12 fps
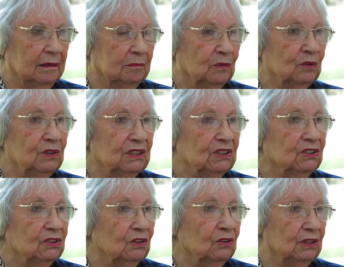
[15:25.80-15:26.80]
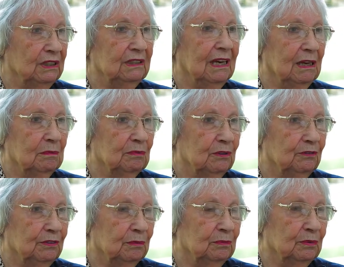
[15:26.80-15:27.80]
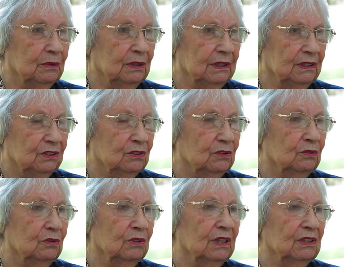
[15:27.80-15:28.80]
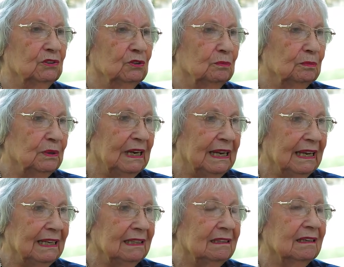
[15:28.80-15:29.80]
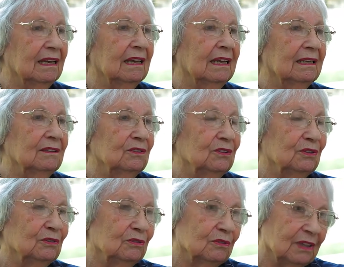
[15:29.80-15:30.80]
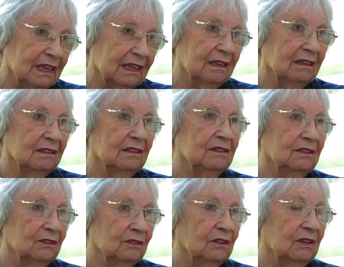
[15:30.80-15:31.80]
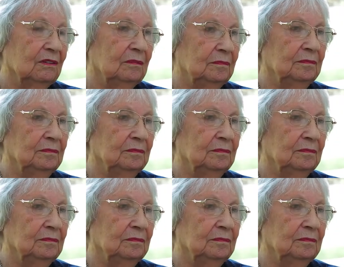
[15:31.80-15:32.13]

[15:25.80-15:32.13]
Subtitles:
Montessori type of a school that you played and you learned, you know.